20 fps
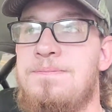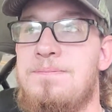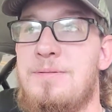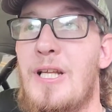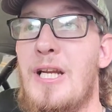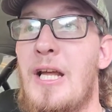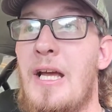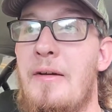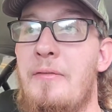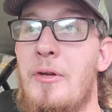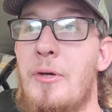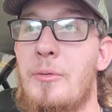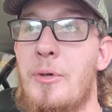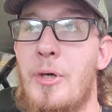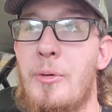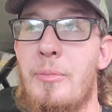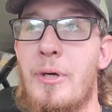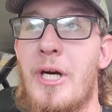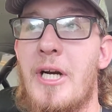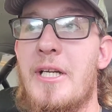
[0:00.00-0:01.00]
Didn't have no
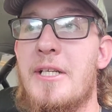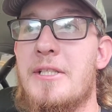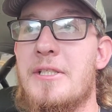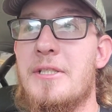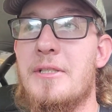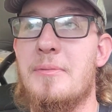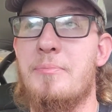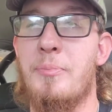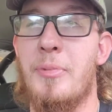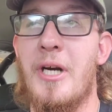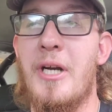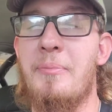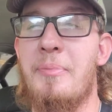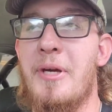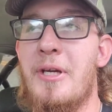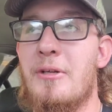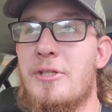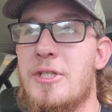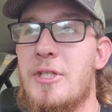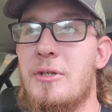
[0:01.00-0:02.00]
rear brakes. Brake
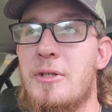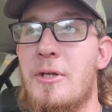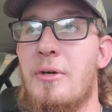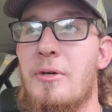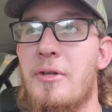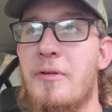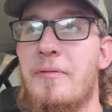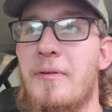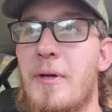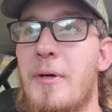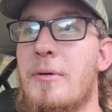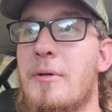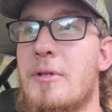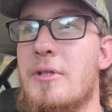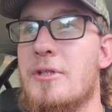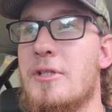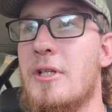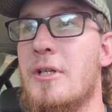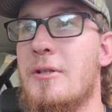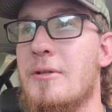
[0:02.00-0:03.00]
pedal still going to the floor,
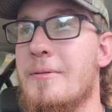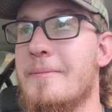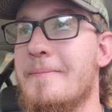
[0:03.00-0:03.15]
so